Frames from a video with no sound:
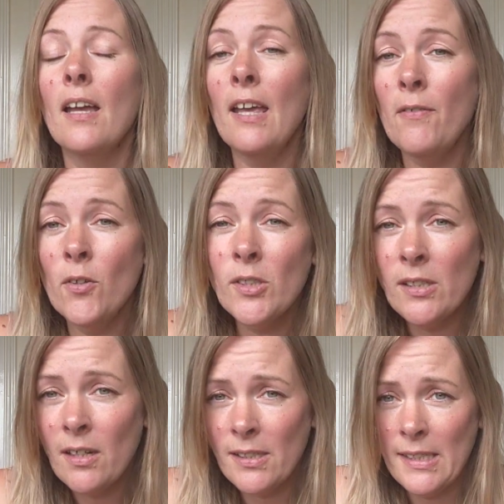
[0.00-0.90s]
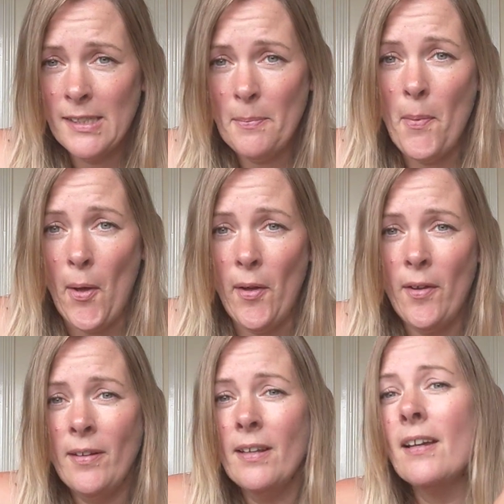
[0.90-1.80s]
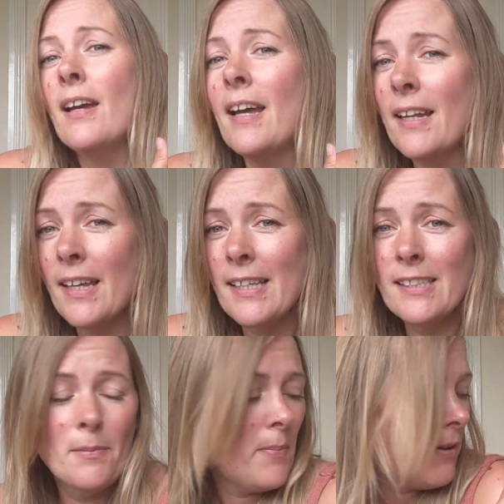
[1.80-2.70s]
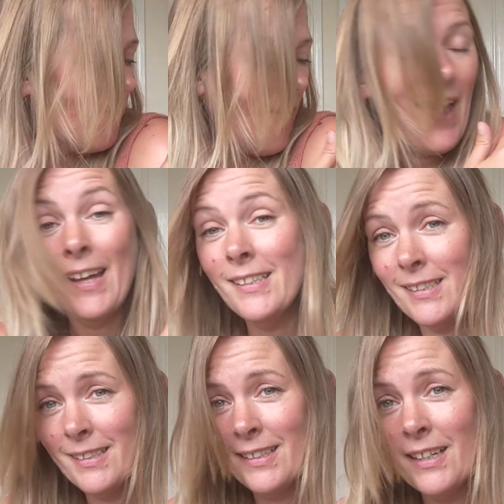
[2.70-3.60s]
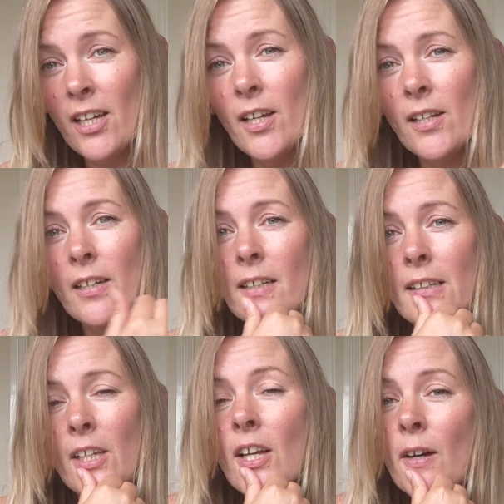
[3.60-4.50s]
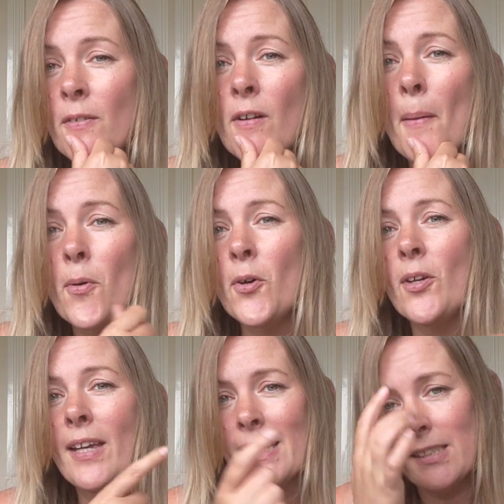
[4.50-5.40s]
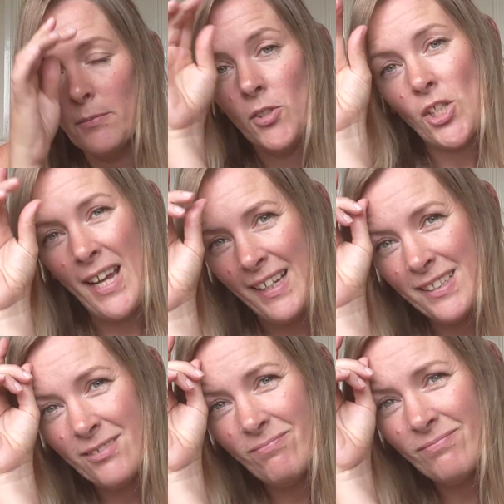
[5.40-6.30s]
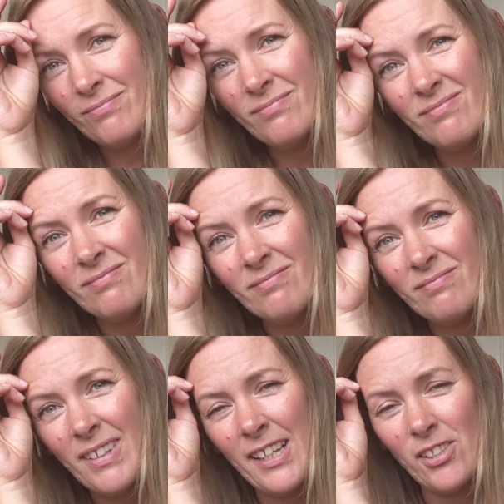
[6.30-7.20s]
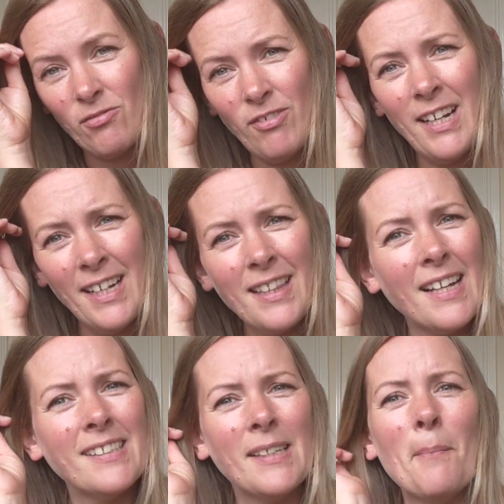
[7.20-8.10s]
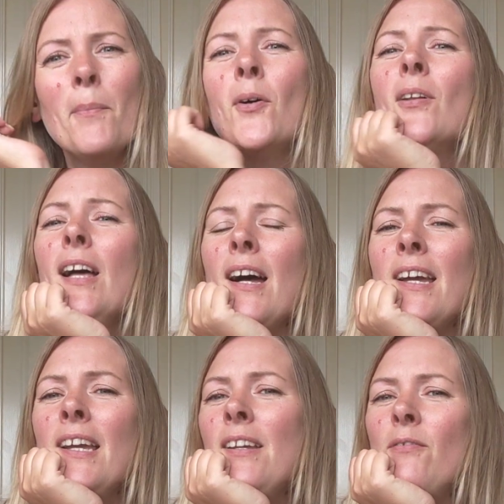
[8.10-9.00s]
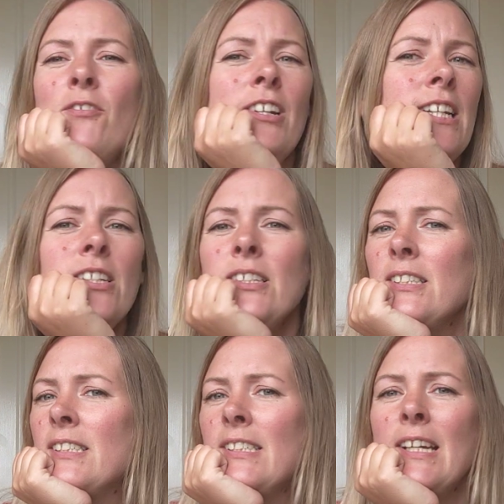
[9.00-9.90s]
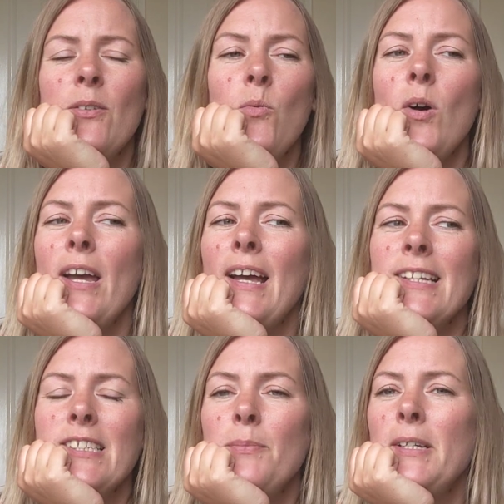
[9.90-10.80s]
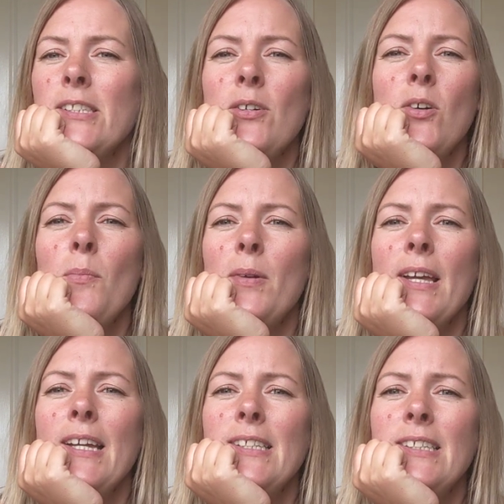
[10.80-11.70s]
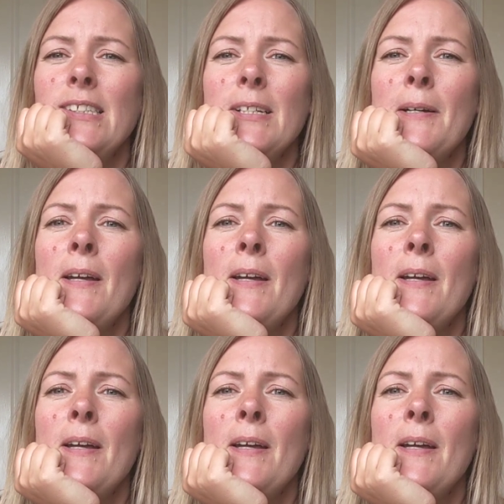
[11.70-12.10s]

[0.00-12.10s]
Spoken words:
If you're starting to burn and it gets a bit red, you cover up or you get some shade. It's really that simple. I really don't understand why it has to be so complicated.